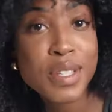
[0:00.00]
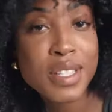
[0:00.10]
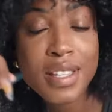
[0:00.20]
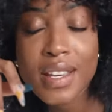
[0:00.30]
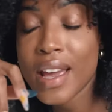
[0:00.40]
can
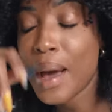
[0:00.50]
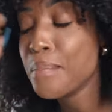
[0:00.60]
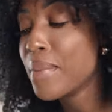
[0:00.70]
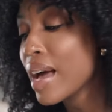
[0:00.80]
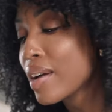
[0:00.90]
see, I'm
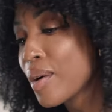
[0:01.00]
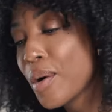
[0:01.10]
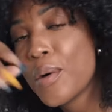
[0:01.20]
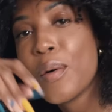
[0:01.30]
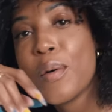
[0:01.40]
back
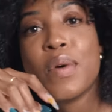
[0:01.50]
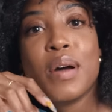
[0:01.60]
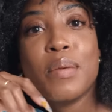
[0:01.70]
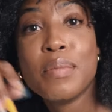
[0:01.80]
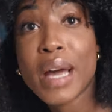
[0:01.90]
home,
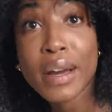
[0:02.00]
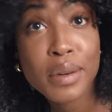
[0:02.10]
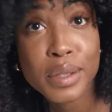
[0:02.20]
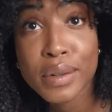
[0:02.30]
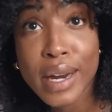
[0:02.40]
back
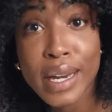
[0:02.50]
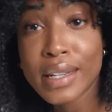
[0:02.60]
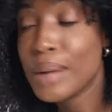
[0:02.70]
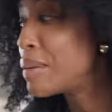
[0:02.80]
on the grind.